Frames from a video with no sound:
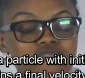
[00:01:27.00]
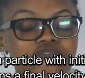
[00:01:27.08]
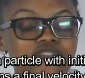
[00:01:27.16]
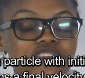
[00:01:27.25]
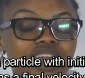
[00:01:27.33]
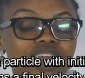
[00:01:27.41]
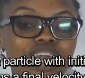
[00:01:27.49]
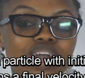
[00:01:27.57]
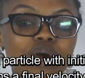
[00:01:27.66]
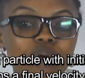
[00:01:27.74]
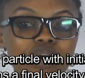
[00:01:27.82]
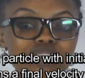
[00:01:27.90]
v
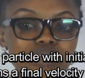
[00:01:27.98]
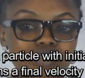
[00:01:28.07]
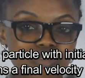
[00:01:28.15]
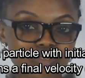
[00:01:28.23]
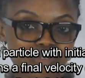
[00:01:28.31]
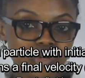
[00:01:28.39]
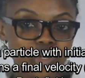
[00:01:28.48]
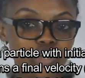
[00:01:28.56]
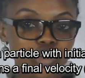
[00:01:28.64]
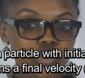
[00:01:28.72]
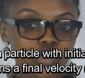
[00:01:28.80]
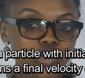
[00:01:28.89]
equals to
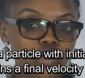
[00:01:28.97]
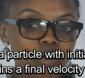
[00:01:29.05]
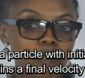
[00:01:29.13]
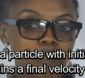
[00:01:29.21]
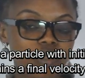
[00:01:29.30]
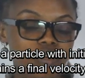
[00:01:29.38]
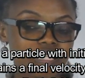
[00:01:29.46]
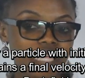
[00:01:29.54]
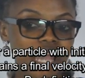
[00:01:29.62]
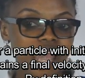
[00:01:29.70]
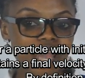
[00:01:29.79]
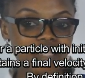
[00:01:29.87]
u plus
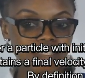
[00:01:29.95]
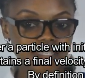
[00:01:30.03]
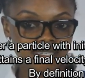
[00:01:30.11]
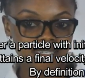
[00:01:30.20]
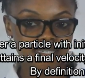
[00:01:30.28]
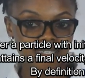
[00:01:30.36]
at.